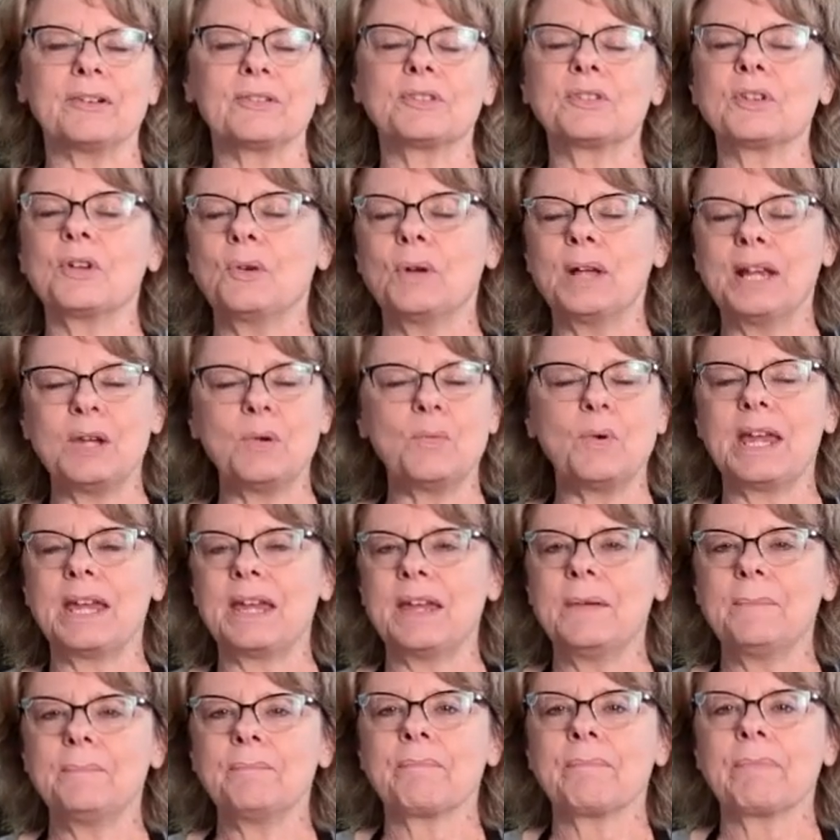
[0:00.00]
So anyway,
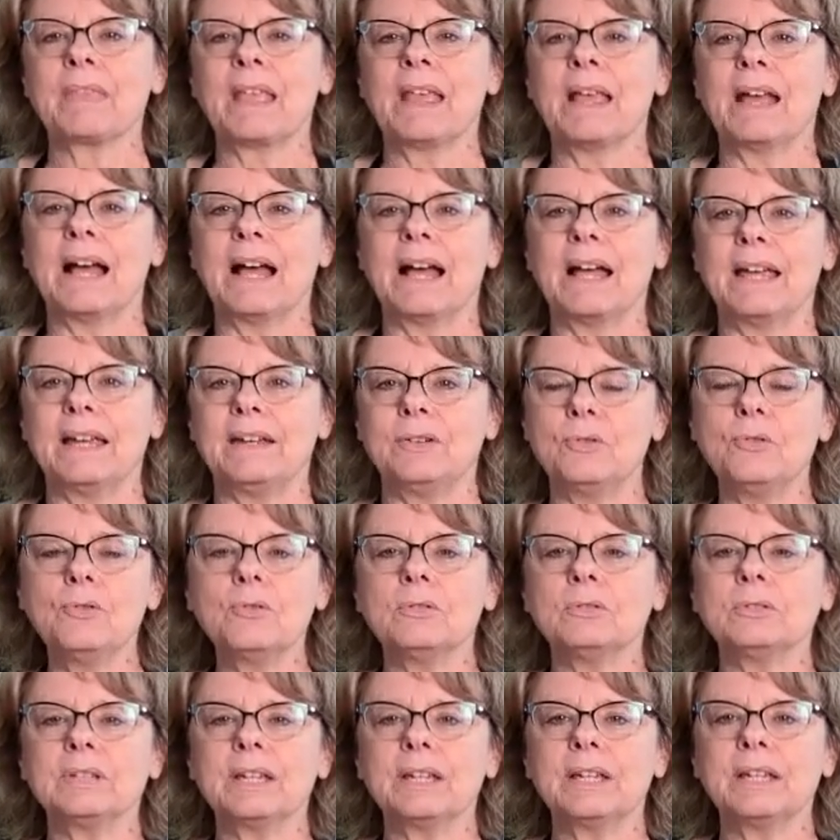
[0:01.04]
I
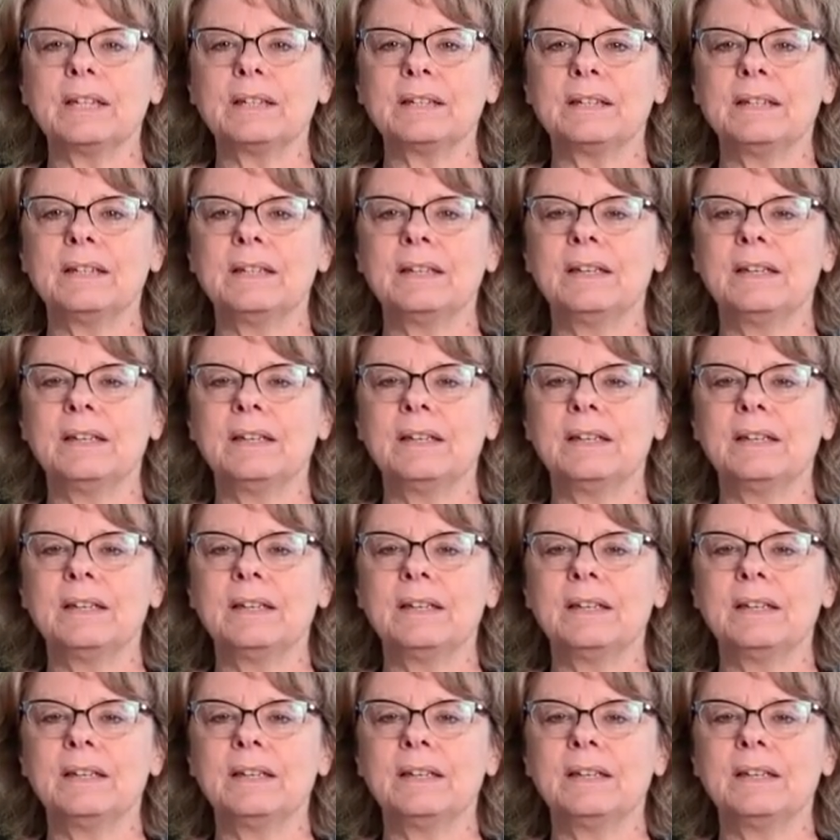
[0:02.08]
googled it.